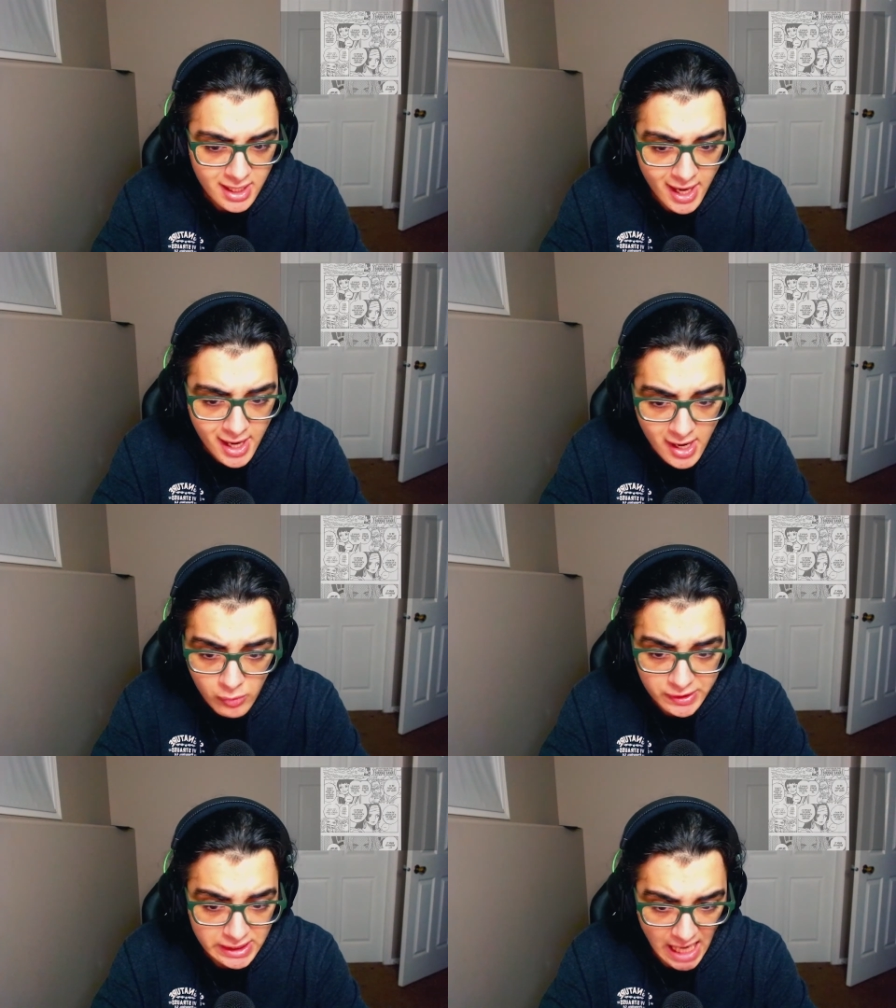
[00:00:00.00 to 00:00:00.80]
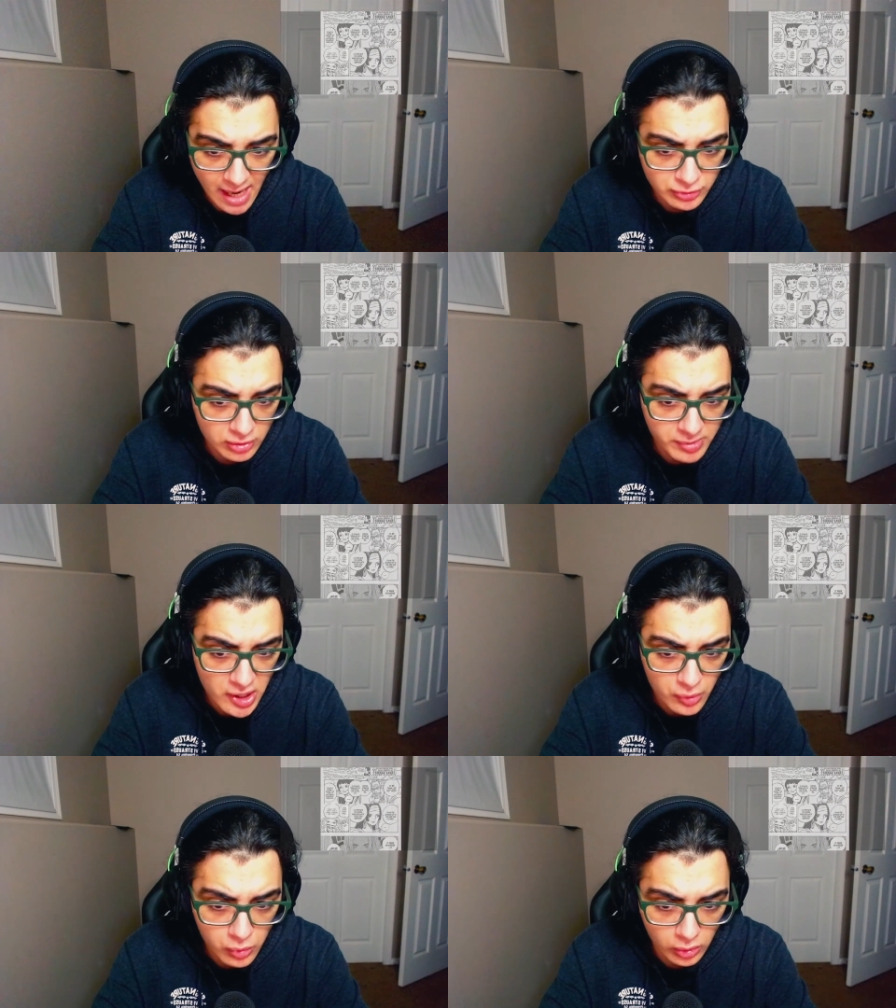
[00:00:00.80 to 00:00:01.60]
King was captured by
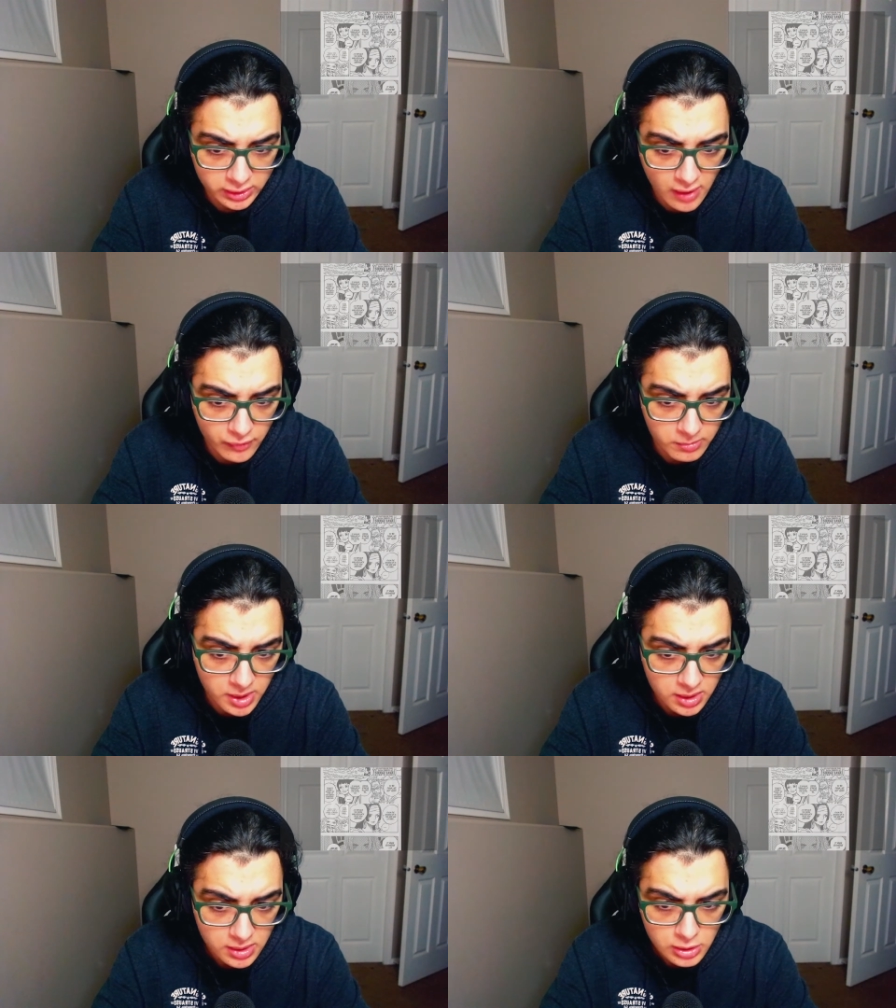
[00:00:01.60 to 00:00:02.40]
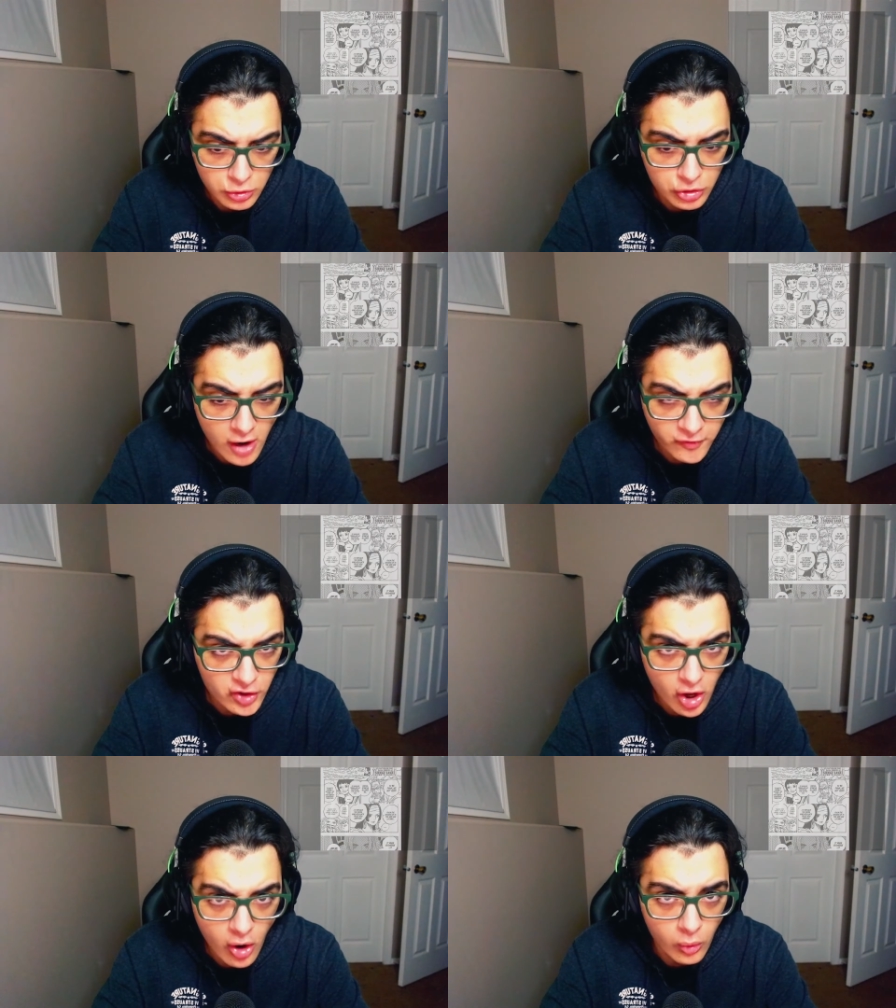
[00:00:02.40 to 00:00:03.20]
the world government. You never
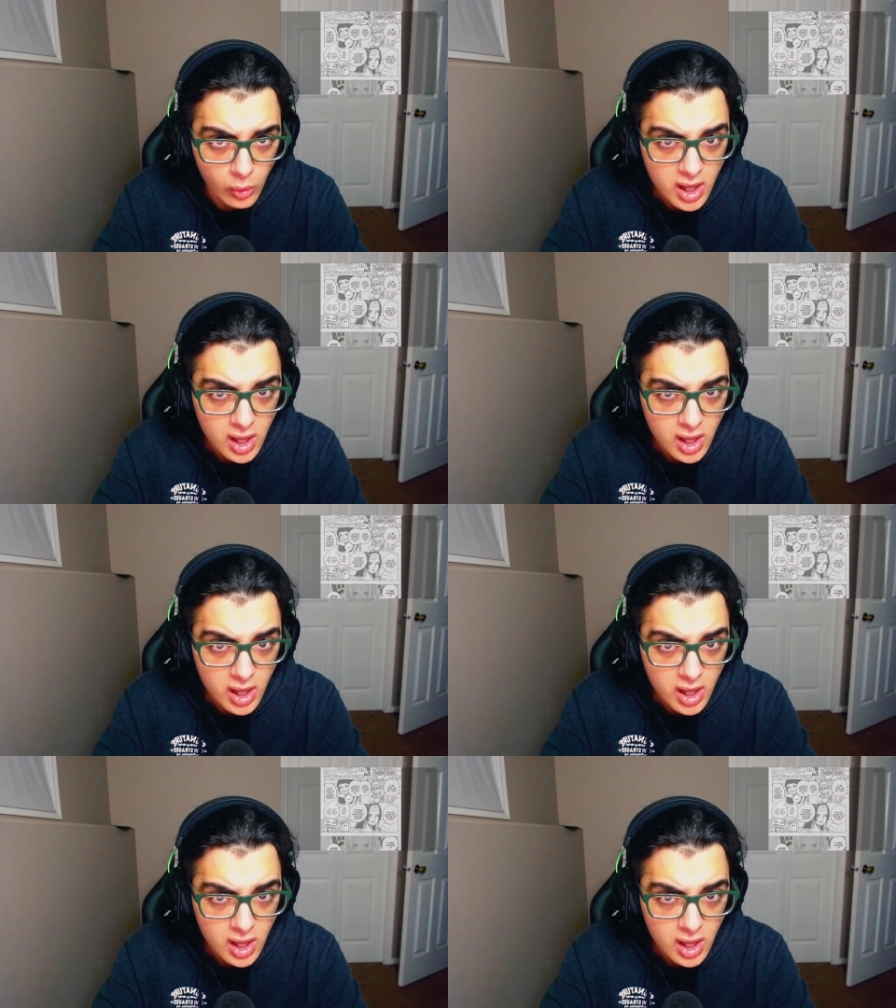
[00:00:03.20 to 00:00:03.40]
know.